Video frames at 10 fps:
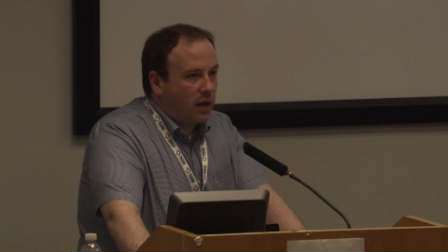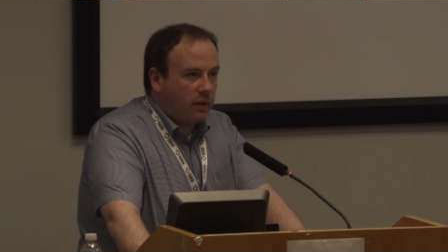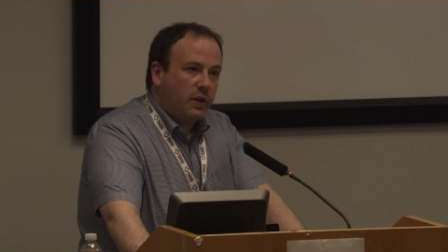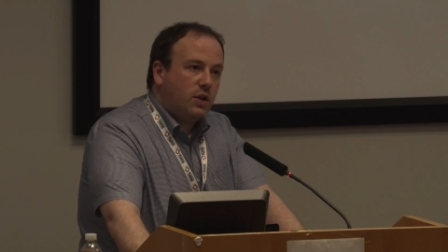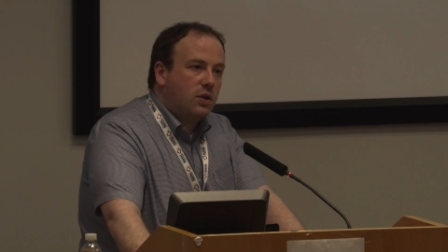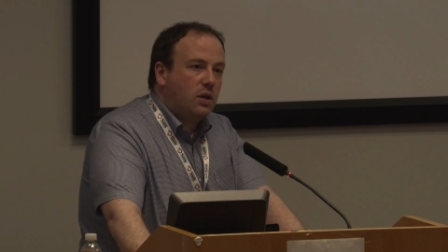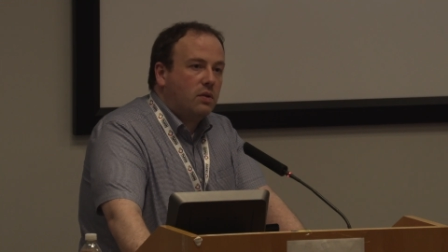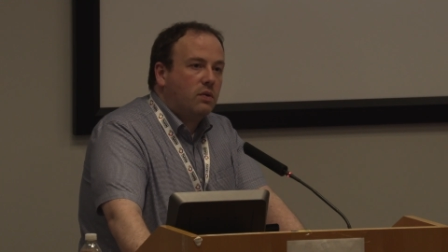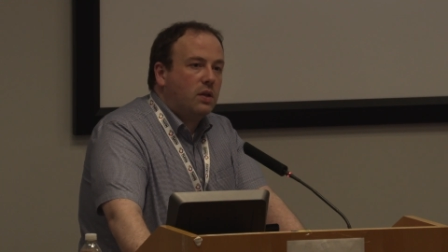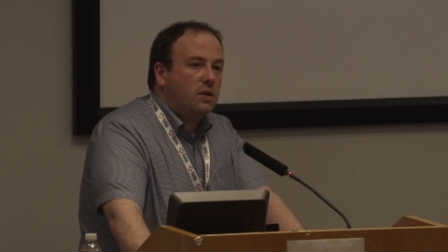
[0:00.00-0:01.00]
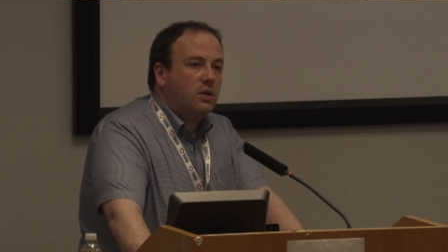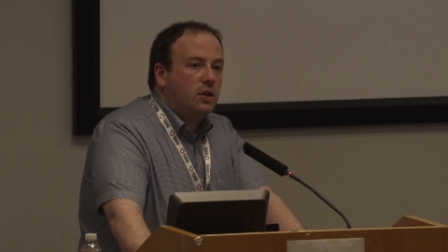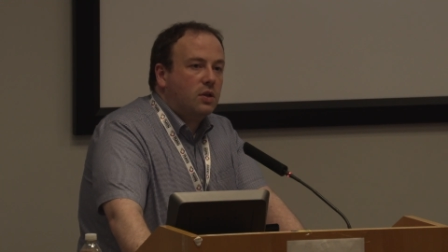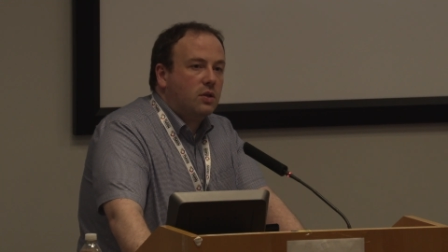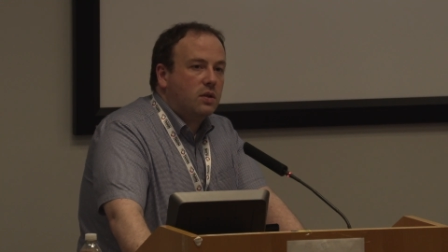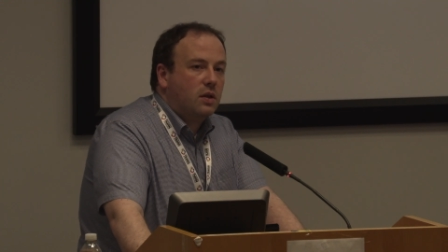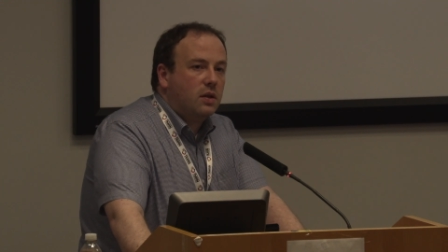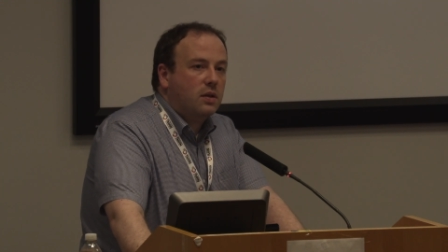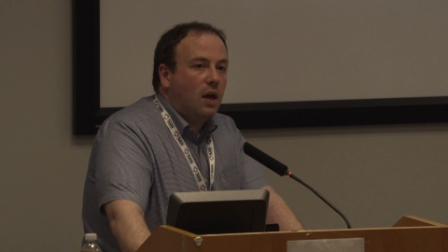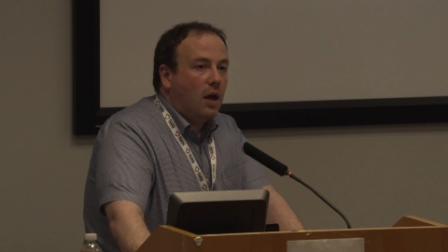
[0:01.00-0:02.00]
elevation at the injection
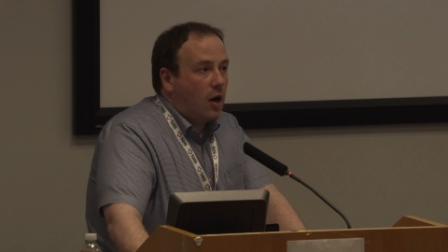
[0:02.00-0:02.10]
site,